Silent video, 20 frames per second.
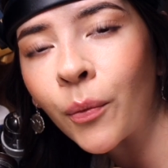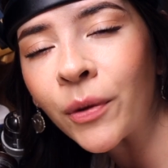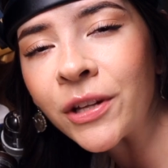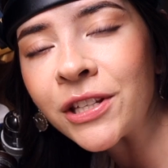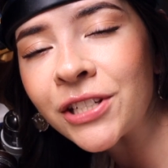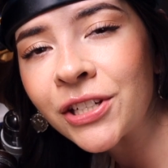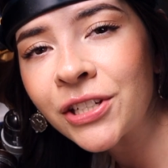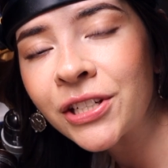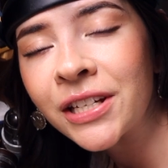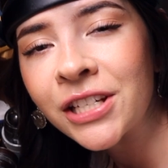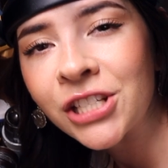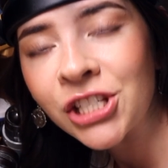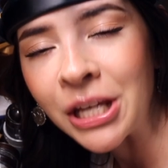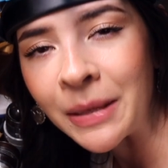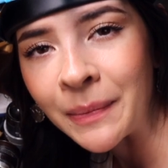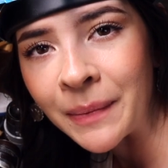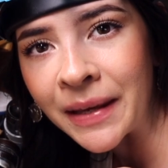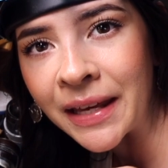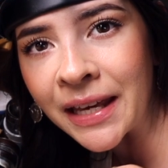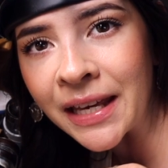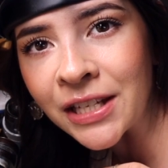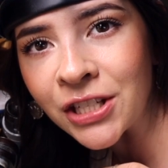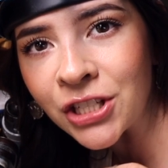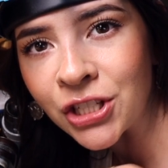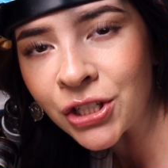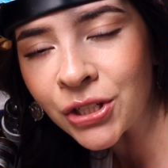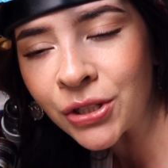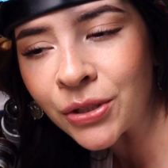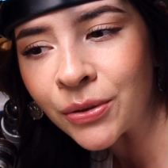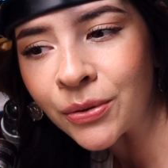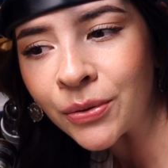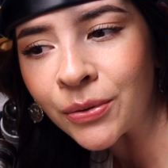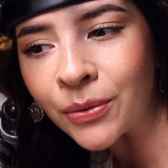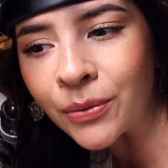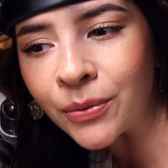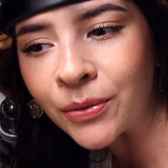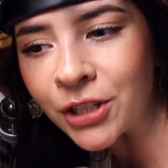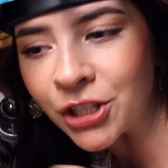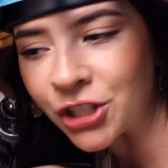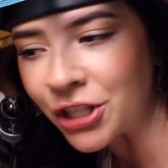Once you're done shaping it
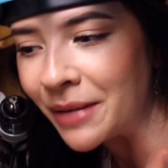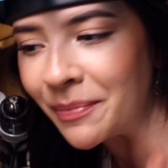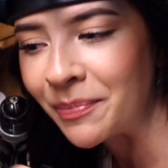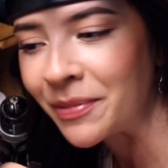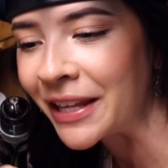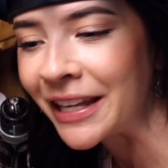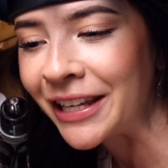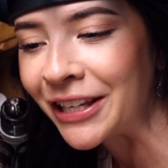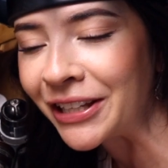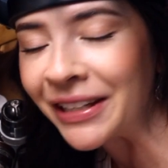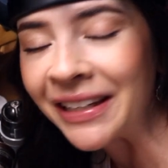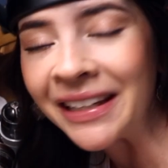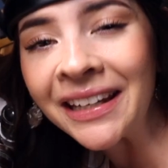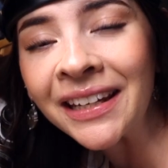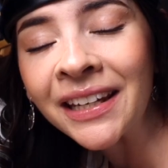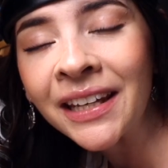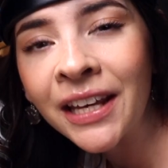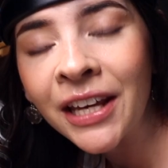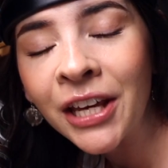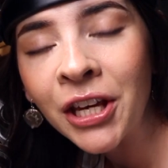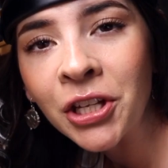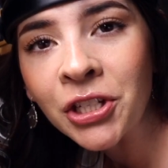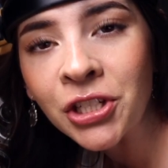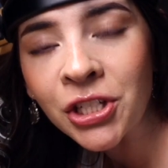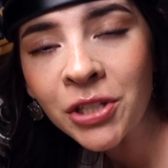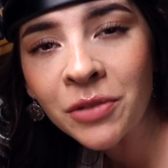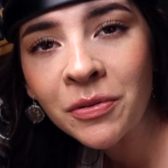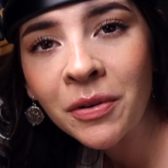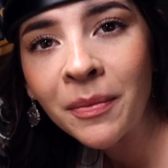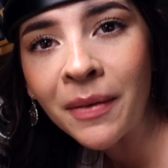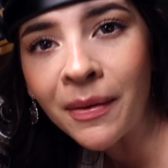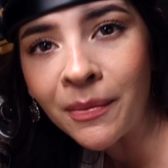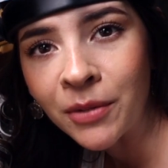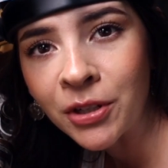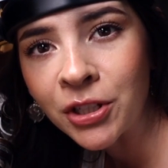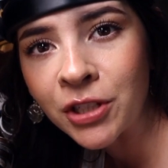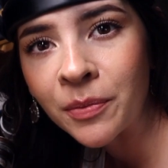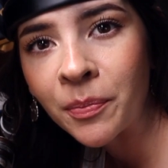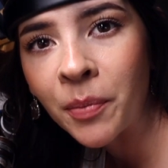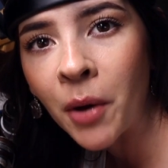to the shape that you need, just
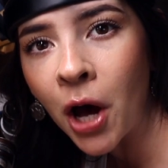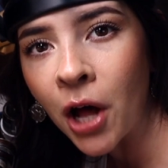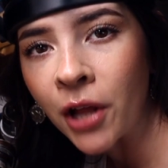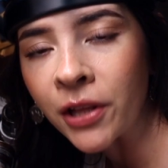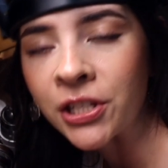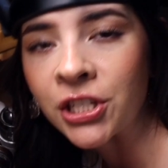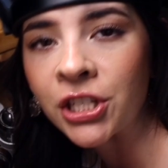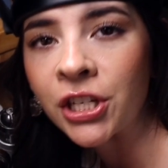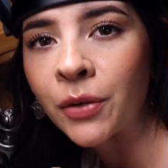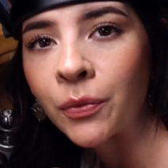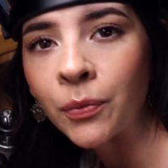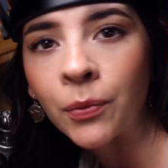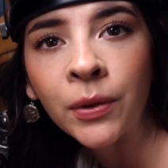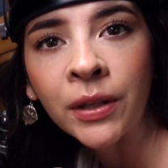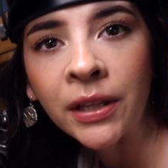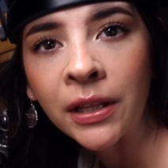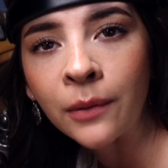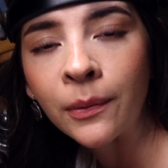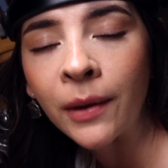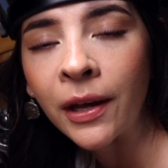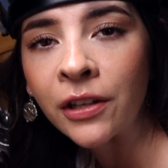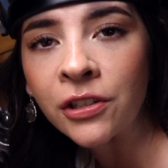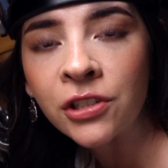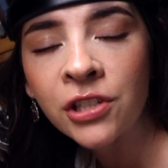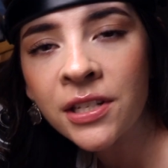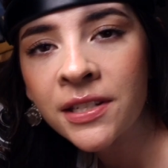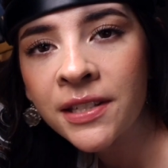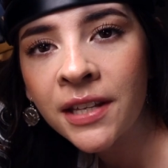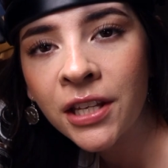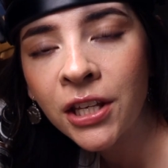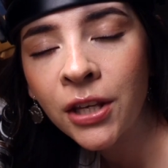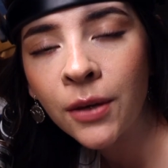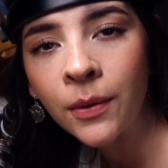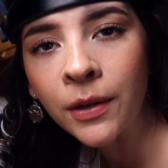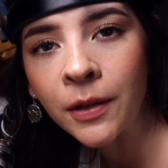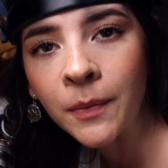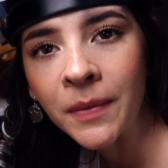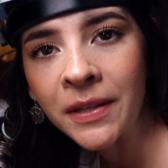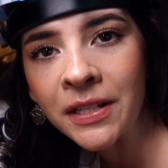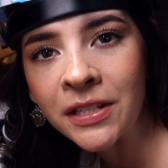remember to polish it really well, just like you
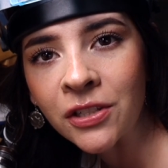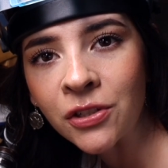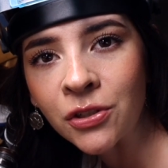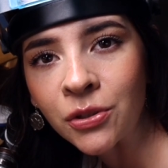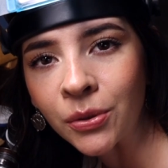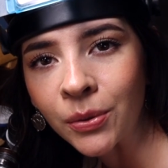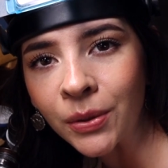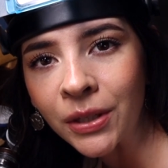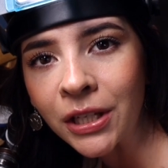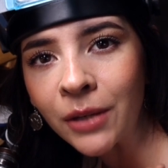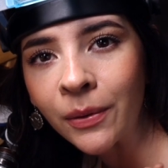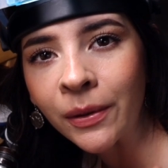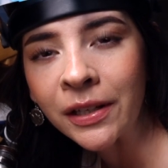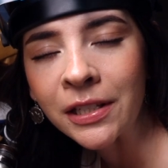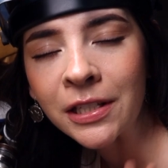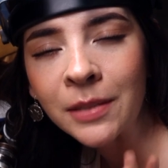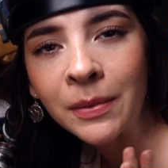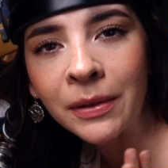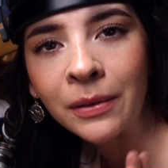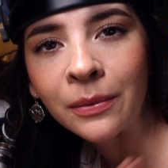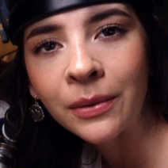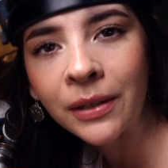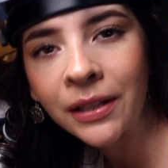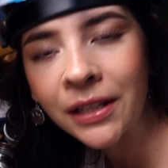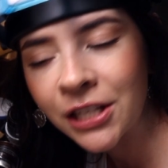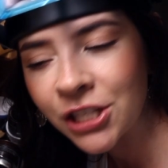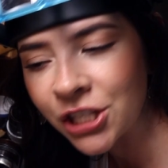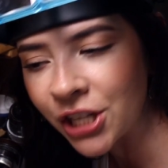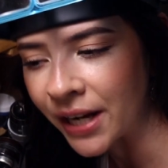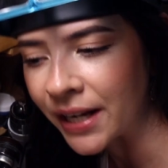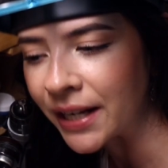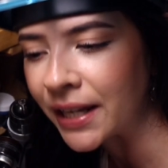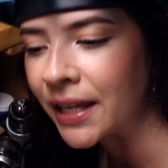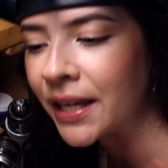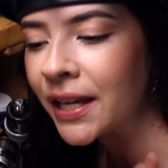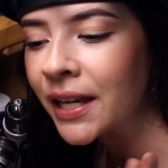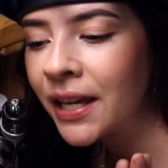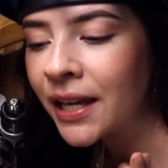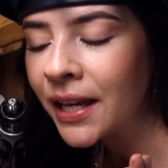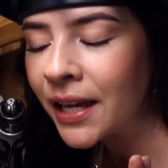would a piece of jewelry. You want it to be really
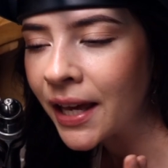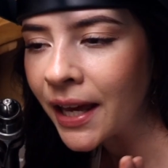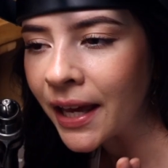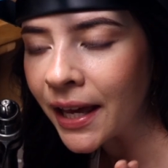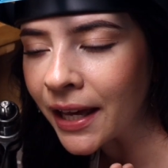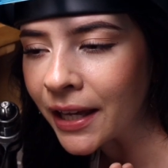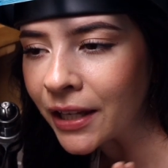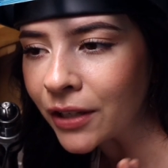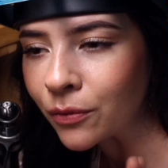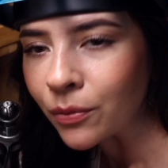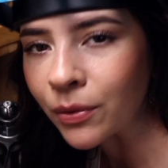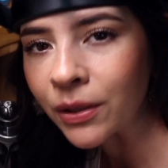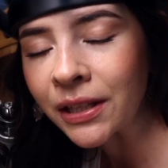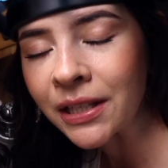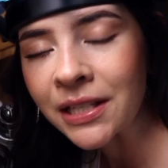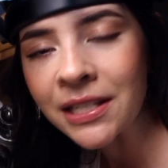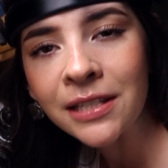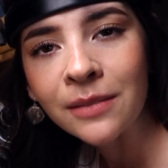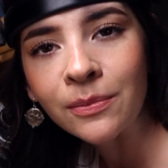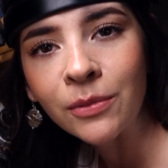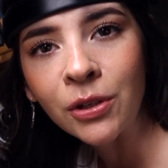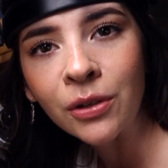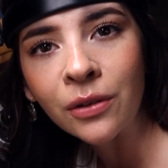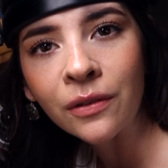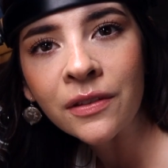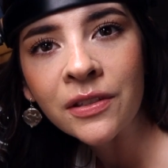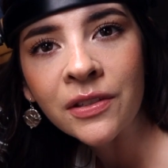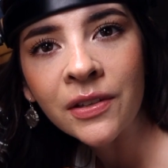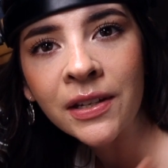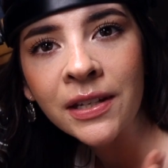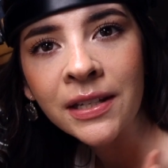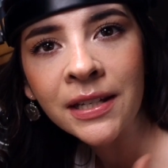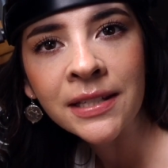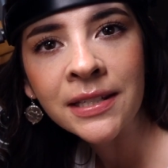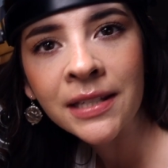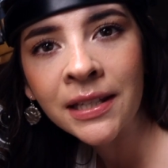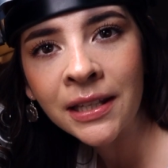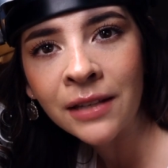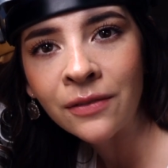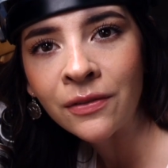shiny and really smooth so that it
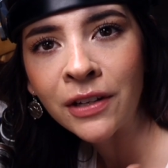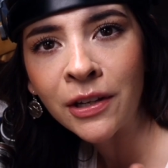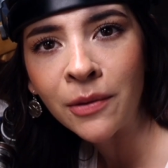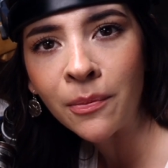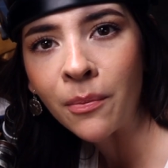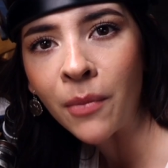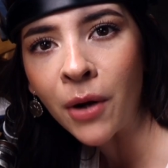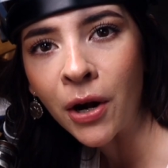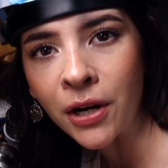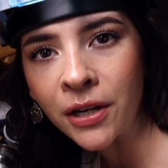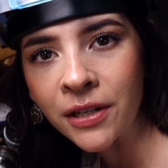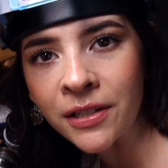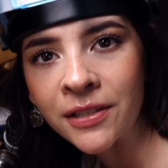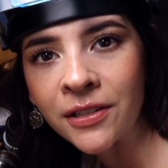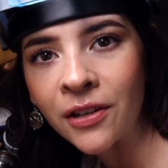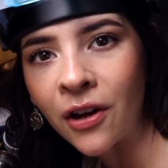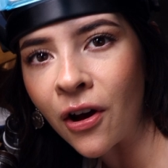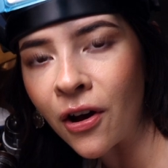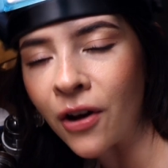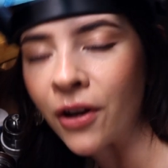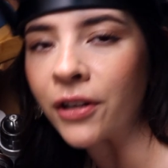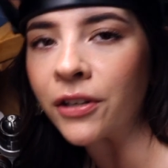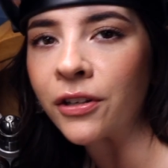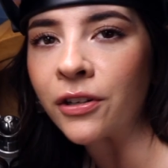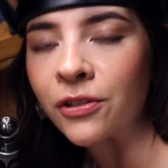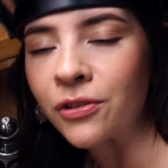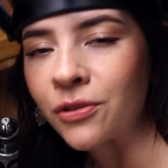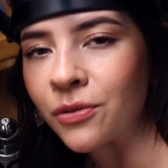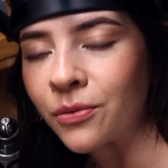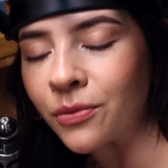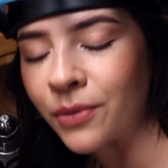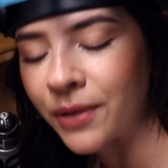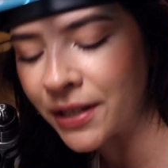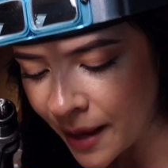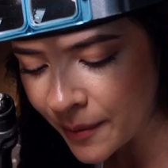doesn't leave any marks on your jewelry.